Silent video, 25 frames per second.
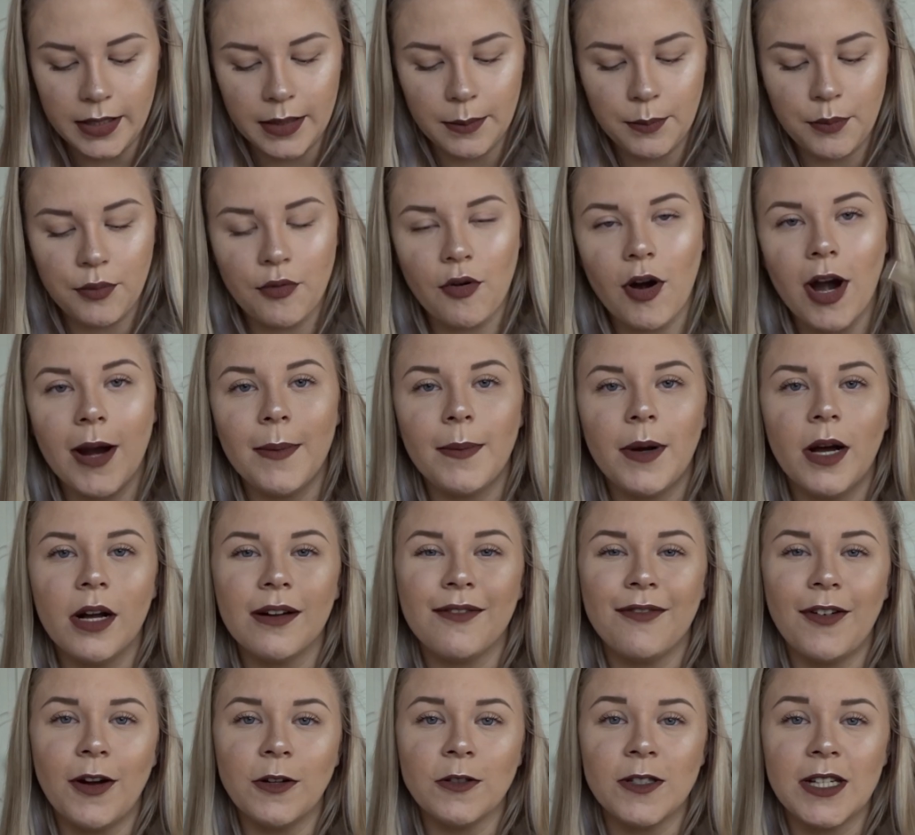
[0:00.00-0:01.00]

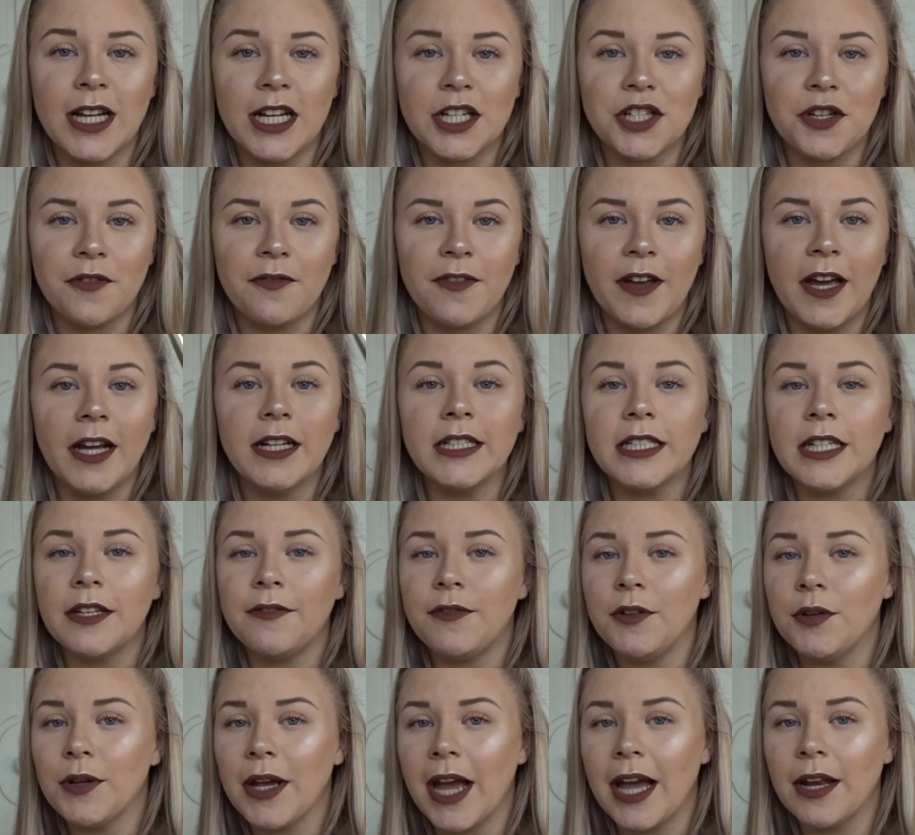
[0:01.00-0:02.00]
Primark False Lash Effect.
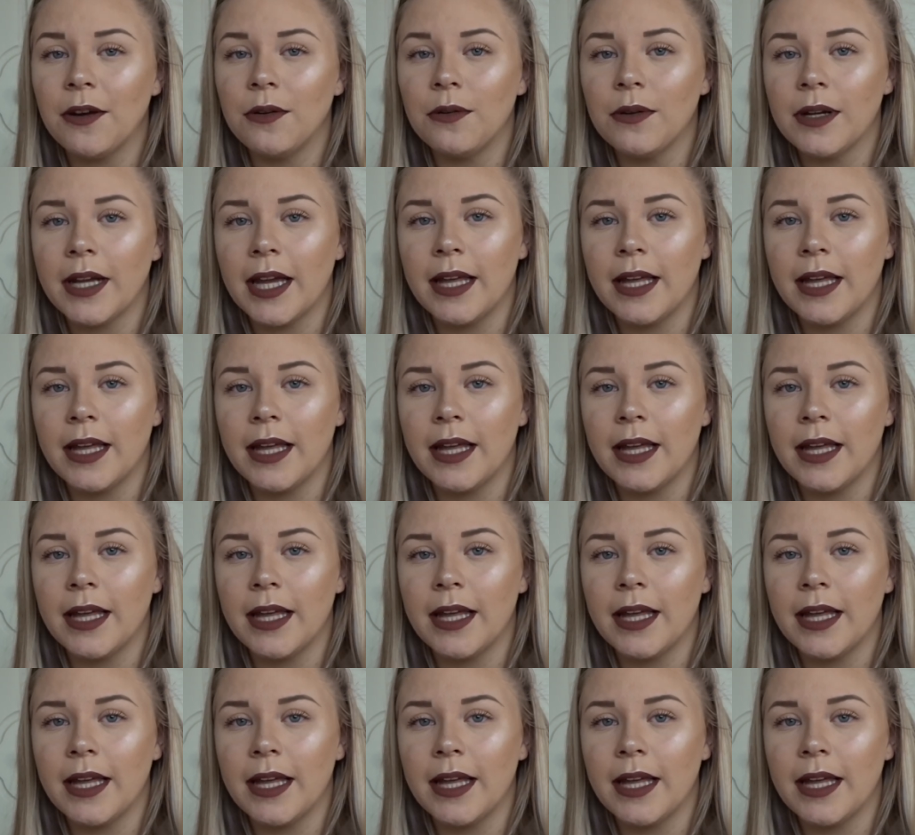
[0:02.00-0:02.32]
If you cannot